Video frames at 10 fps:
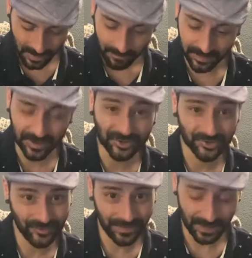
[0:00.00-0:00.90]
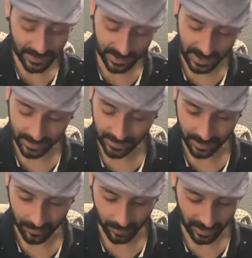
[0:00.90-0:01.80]
But the truth is,
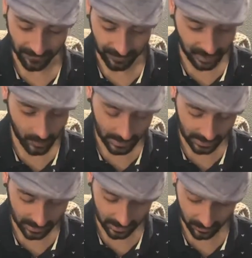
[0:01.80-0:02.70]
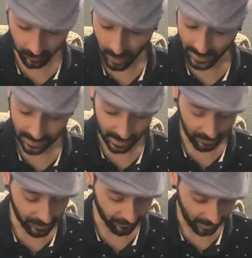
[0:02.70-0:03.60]
Cancer, what I really want to tell
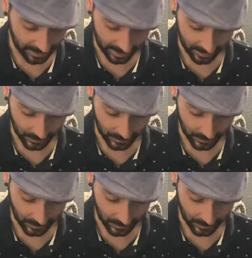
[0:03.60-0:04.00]
you right now